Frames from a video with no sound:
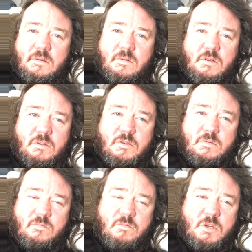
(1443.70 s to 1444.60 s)
There's
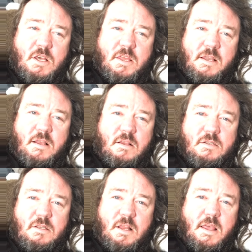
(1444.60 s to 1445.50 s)
nothing
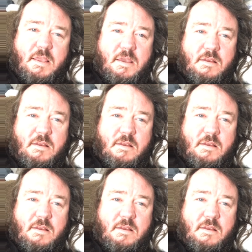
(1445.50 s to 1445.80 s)
else like